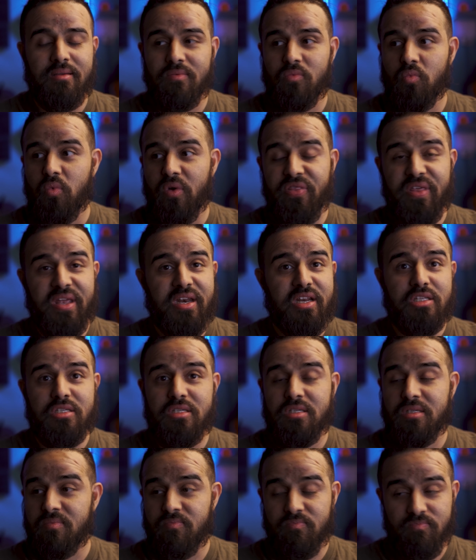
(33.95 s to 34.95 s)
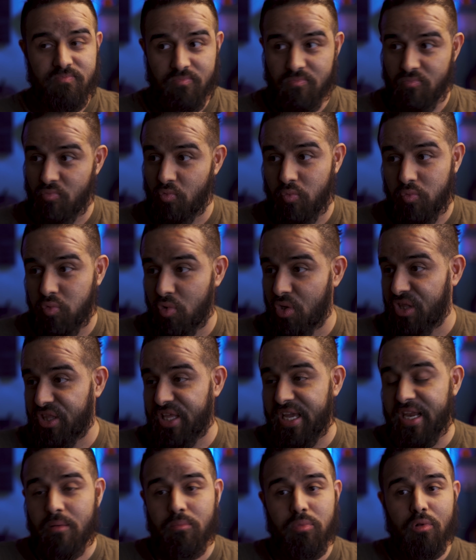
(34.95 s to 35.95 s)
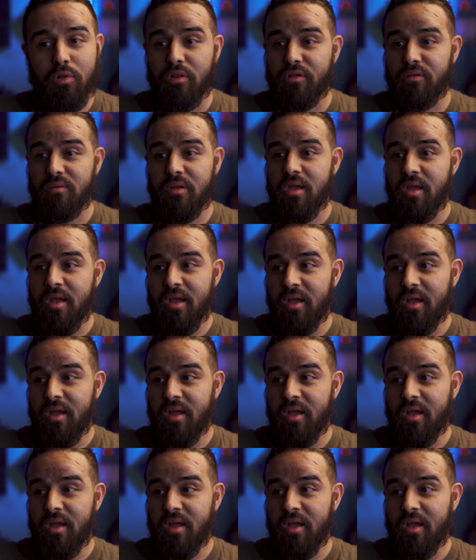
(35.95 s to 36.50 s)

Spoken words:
its relatable